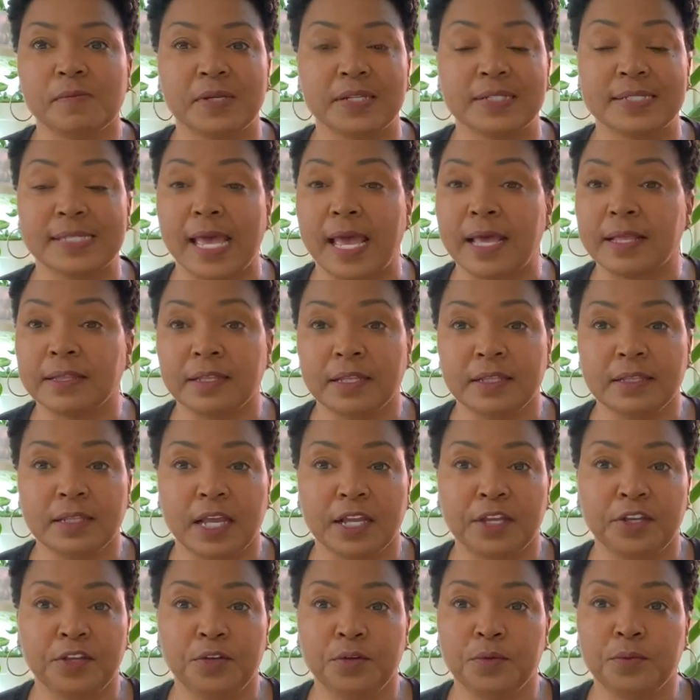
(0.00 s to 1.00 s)
exactly
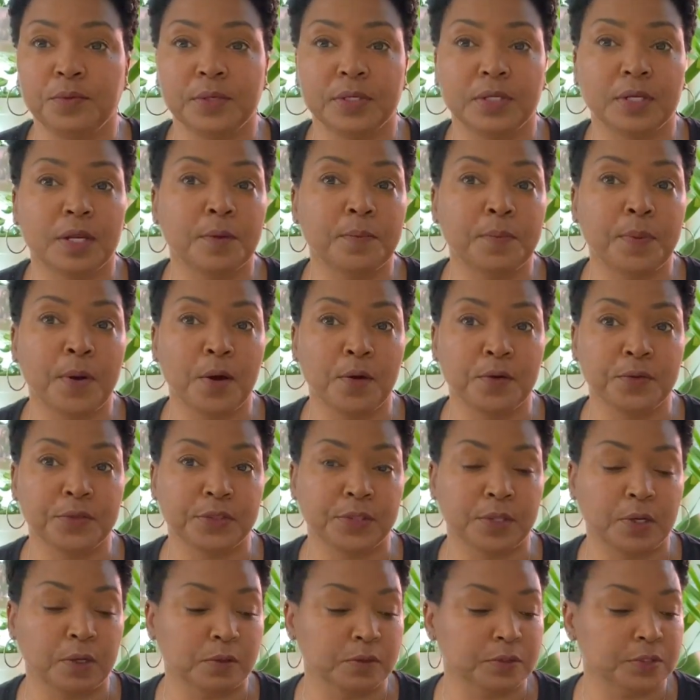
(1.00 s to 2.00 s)
like you would a
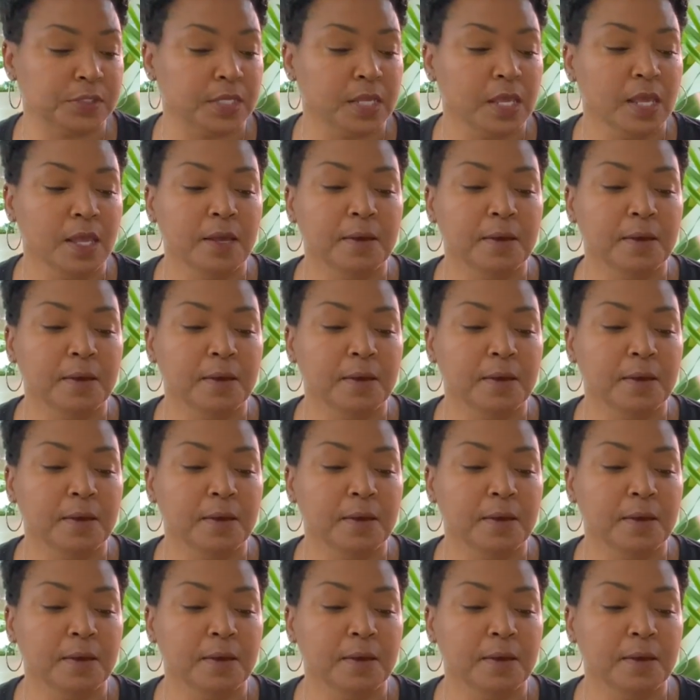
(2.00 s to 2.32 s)
pothos.